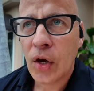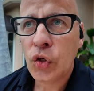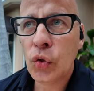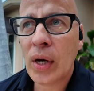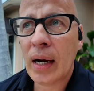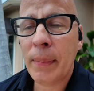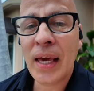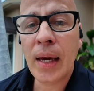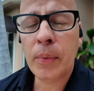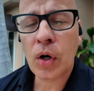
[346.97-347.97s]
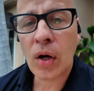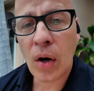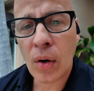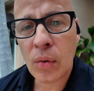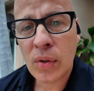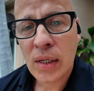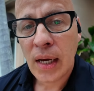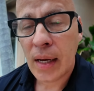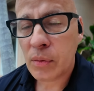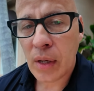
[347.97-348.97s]
You got to be able to go,
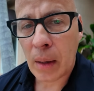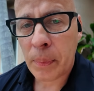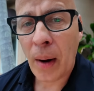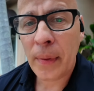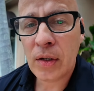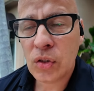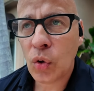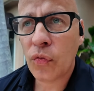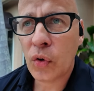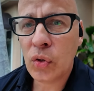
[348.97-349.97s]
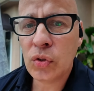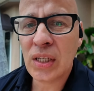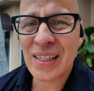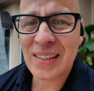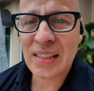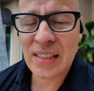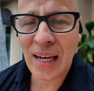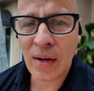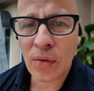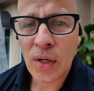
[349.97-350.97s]
and our primary tool for using this is
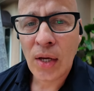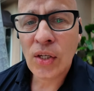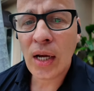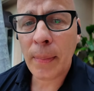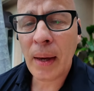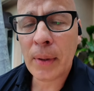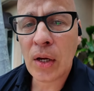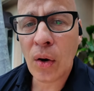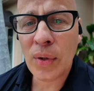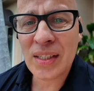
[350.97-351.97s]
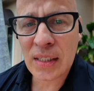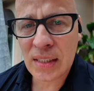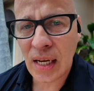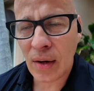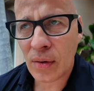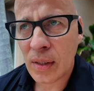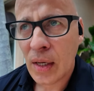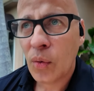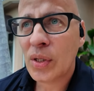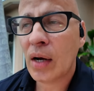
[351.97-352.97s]
Zillow. You got to be able to go into Zillow
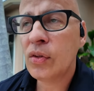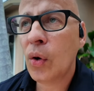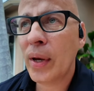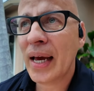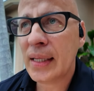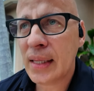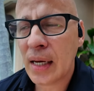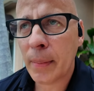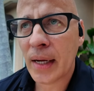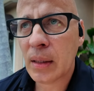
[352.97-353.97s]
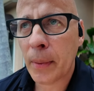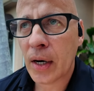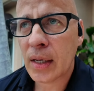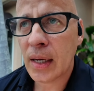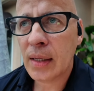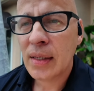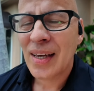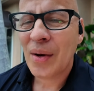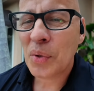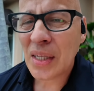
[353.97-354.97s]
without knowing anything about the market,
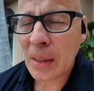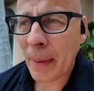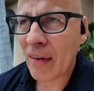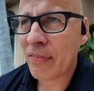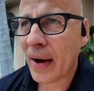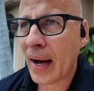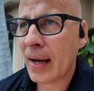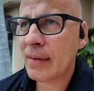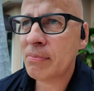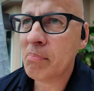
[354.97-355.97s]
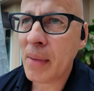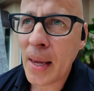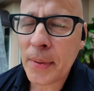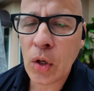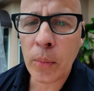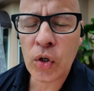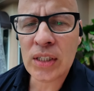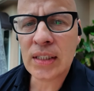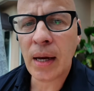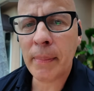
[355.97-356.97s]
and within about 5, maybe no more
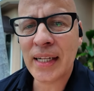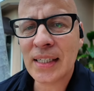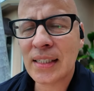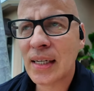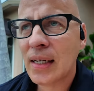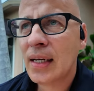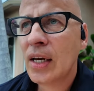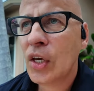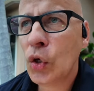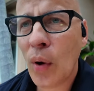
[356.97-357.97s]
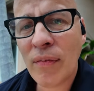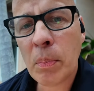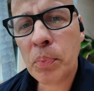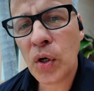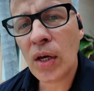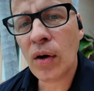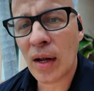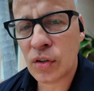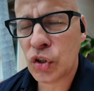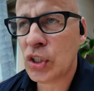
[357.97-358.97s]
than 10 minutes, you have a pretty good
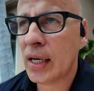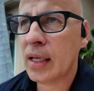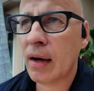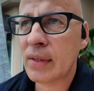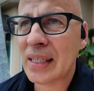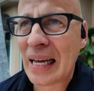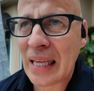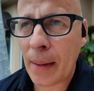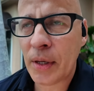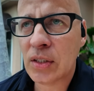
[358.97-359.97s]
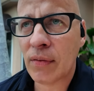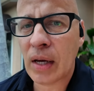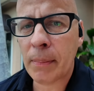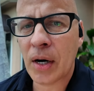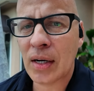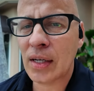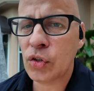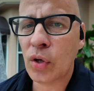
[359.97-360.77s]
understanding of the dynamics of that market.